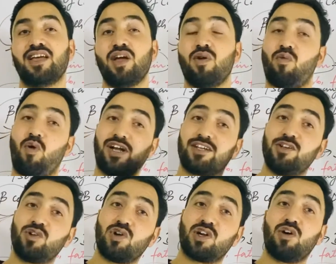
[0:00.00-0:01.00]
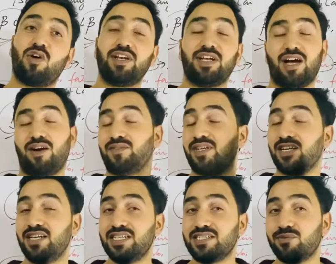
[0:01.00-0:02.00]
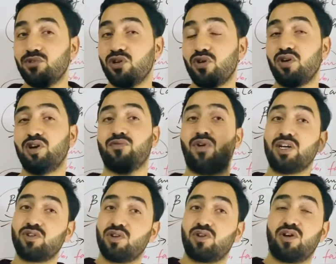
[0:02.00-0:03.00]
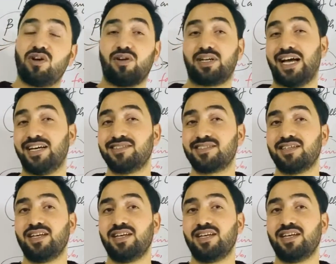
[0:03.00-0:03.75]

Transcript: What glucagon, after release of glucagon, what glucagon does?